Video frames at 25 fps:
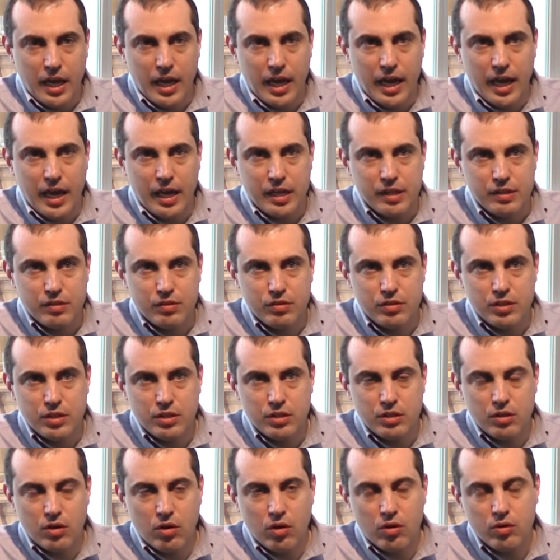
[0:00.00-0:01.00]
and
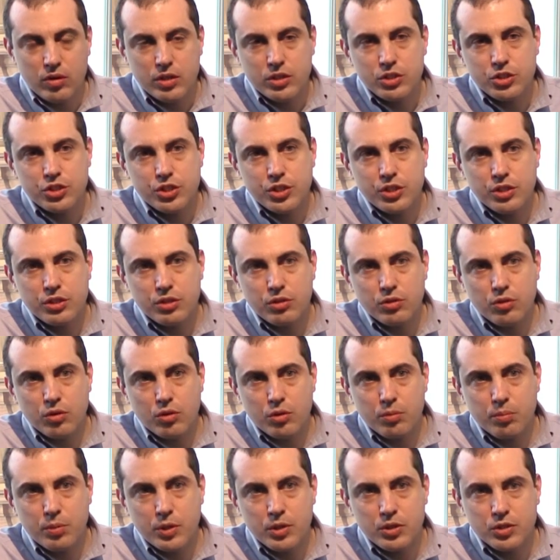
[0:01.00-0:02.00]
the origin
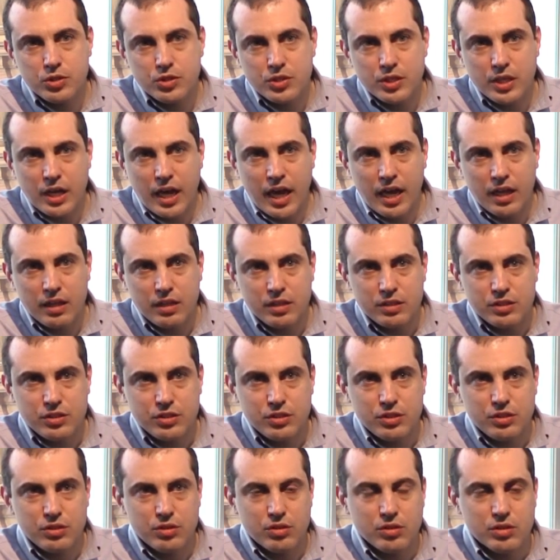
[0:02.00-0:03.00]
or
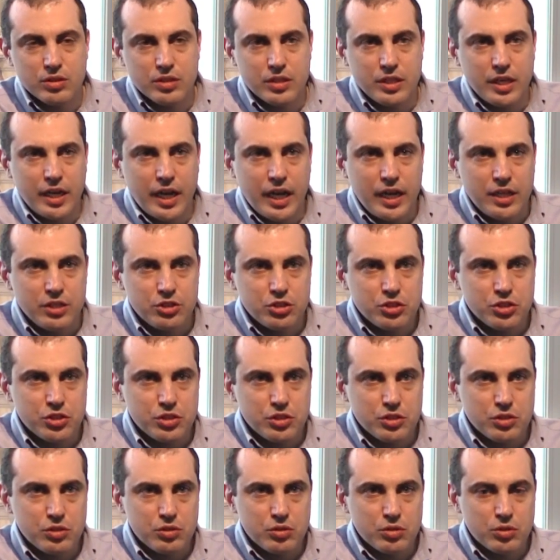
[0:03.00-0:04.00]
personality or
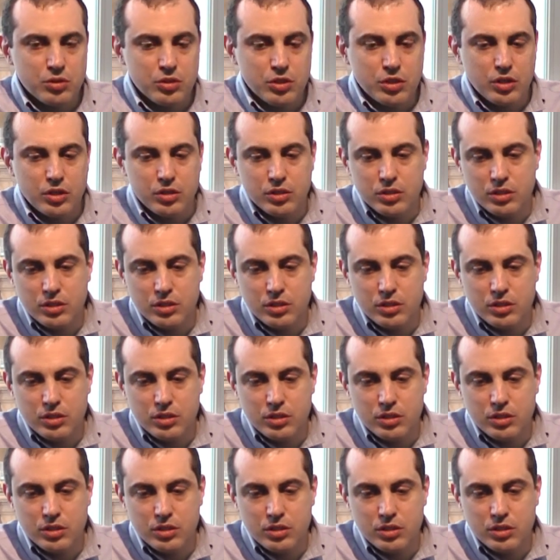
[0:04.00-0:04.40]
nature or